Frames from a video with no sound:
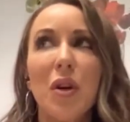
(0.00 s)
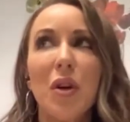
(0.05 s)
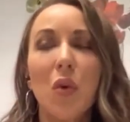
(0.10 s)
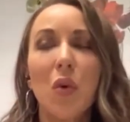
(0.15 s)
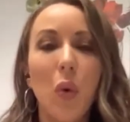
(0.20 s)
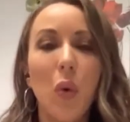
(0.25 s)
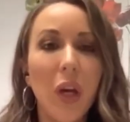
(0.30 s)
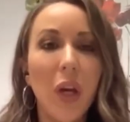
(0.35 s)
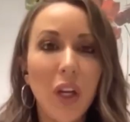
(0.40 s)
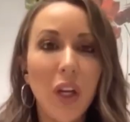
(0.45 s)

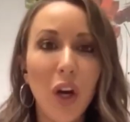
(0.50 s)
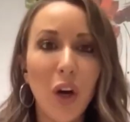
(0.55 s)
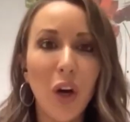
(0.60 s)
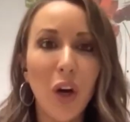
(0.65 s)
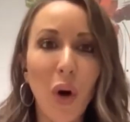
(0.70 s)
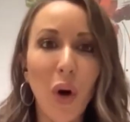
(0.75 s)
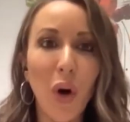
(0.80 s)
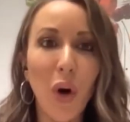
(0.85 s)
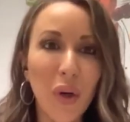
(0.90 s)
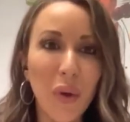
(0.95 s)
we
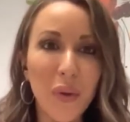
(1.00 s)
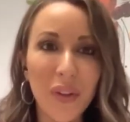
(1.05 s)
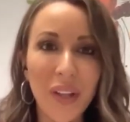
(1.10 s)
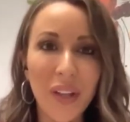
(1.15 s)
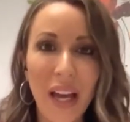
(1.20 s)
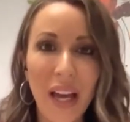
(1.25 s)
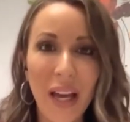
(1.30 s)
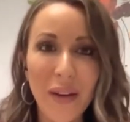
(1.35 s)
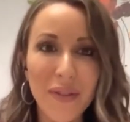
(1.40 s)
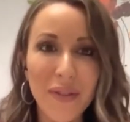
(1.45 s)
know our own
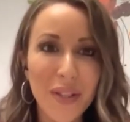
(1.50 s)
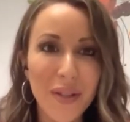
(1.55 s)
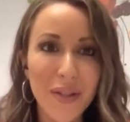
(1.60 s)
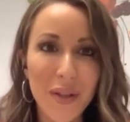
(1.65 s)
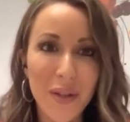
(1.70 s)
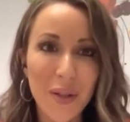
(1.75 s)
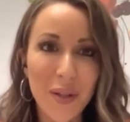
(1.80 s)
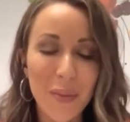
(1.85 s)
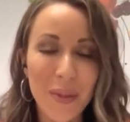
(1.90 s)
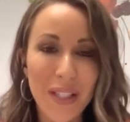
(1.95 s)
lives
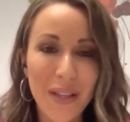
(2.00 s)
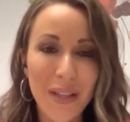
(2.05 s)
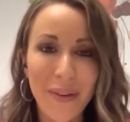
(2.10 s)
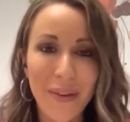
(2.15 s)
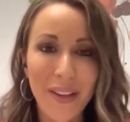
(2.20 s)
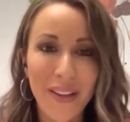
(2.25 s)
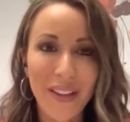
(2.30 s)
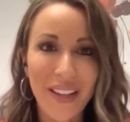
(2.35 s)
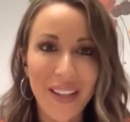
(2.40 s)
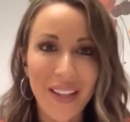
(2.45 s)
so
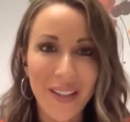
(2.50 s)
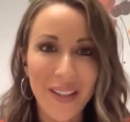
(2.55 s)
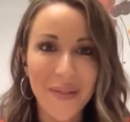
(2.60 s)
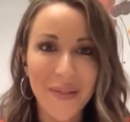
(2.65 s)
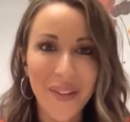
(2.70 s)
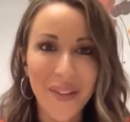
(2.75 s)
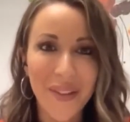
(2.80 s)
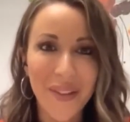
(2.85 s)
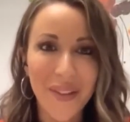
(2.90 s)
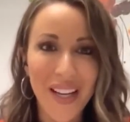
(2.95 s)
specifically,
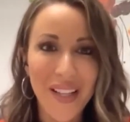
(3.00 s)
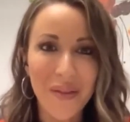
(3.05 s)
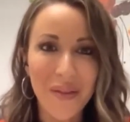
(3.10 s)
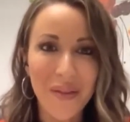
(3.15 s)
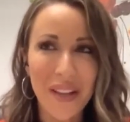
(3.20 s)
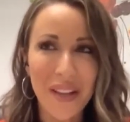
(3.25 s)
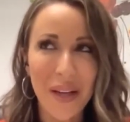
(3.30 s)
right? And so we